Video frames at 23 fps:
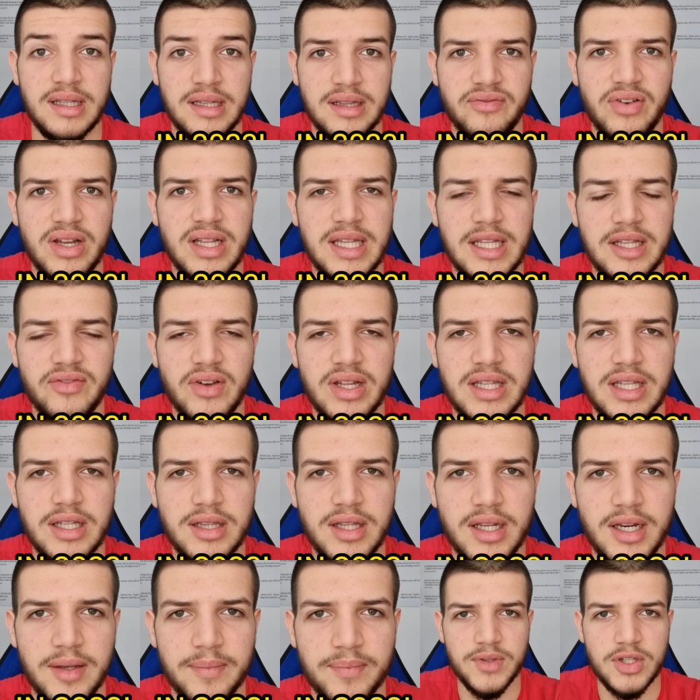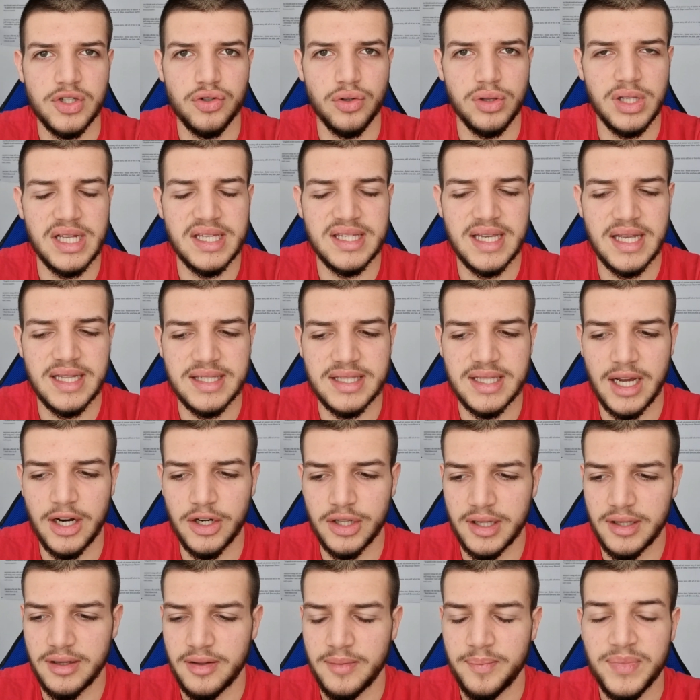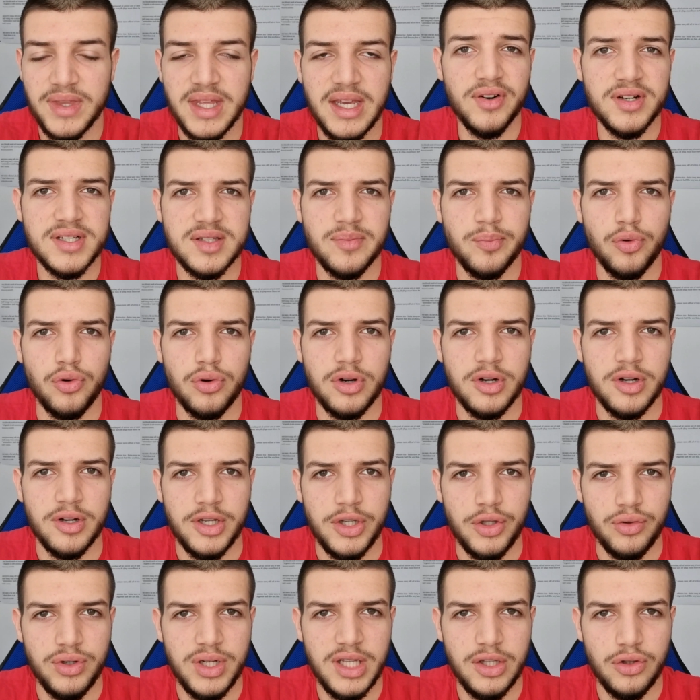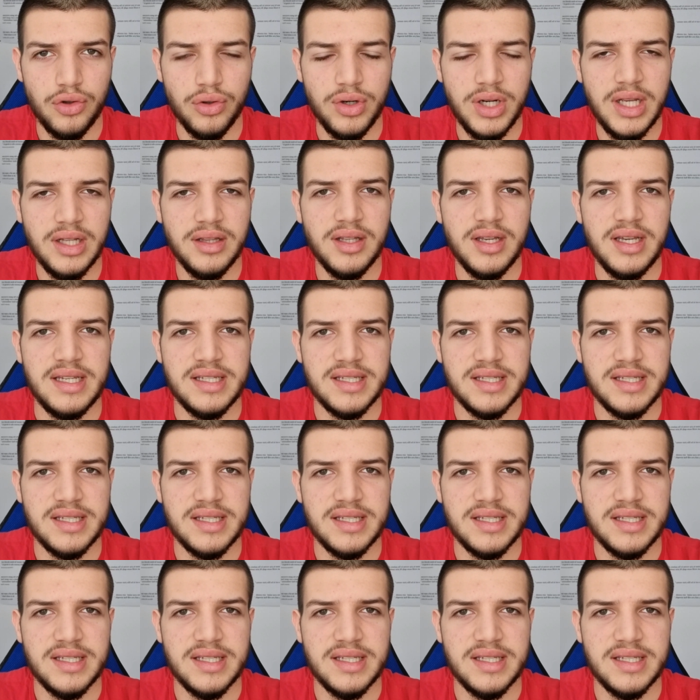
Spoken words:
in 2023. So let's get started. First book you need to read